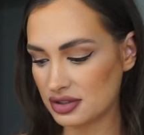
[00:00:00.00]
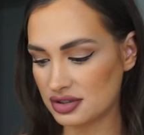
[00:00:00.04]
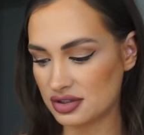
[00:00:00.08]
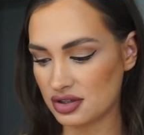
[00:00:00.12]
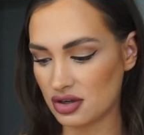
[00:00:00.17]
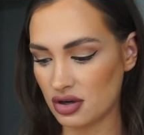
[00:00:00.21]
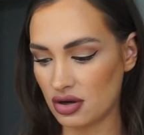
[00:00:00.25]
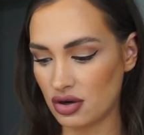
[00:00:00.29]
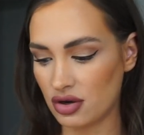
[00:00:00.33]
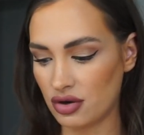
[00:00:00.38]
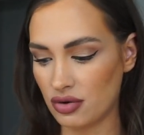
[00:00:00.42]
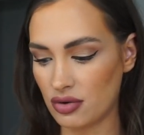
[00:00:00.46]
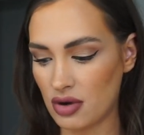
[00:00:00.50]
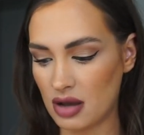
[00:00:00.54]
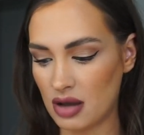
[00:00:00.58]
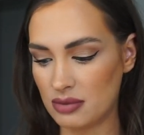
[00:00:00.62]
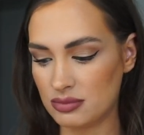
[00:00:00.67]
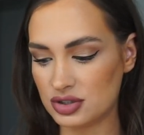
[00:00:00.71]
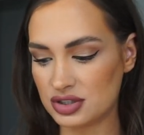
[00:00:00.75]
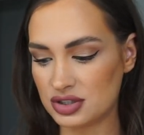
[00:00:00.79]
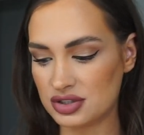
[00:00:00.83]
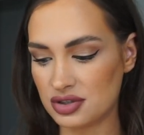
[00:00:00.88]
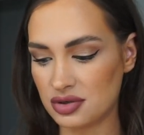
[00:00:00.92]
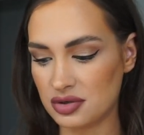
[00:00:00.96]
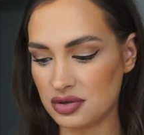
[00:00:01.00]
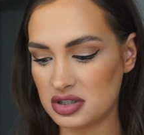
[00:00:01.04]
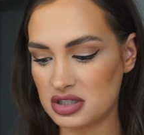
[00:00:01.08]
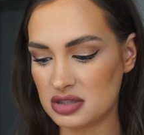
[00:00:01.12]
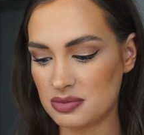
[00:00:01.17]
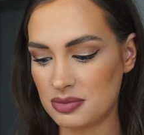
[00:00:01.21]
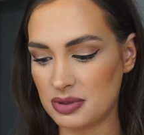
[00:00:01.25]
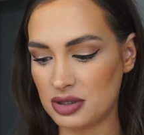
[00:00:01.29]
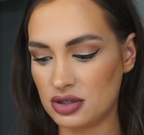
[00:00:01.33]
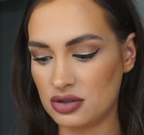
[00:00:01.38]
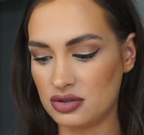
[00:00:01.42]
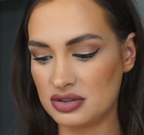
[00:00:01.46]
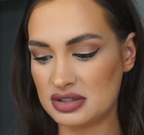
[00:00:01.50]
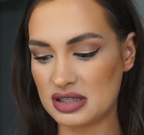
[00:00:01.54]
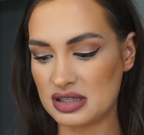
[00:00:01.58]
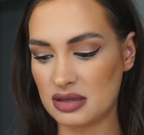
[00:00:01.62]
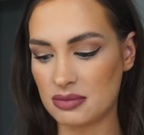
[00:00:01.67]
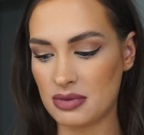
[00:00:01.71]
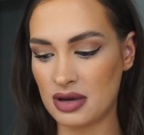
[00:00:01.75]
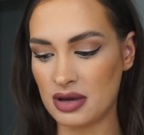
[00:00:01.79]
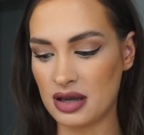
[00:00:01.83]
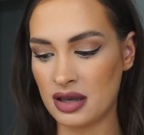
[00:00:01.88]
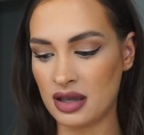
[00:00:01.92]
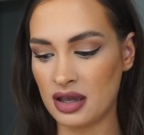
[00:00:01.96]
So I'm just going to be using
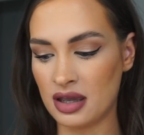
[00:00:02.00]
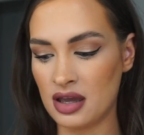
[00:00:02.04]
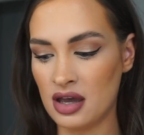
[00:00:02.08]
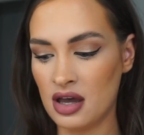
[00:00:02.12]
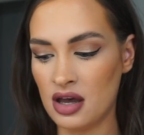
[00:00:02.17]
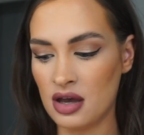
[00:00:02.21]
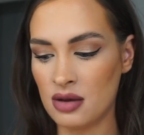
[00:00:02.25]
my